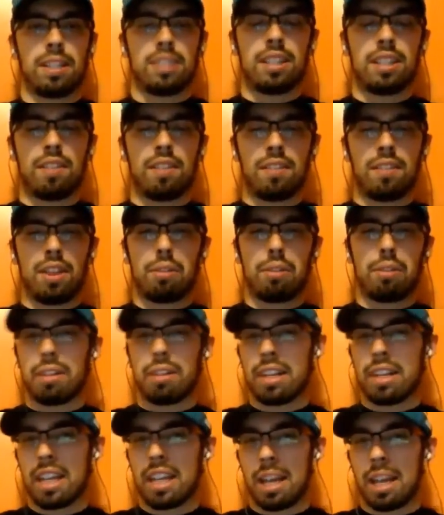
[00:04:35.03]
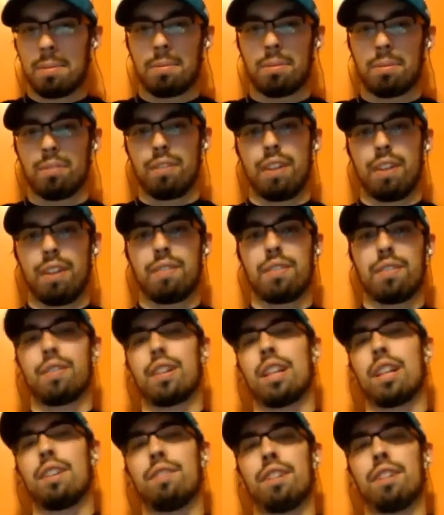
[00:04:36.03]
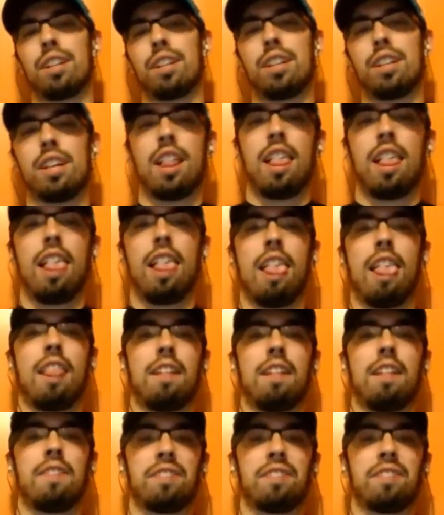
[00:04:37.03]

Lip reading: Game 4 being a 7-3 game in favor of Cleveland.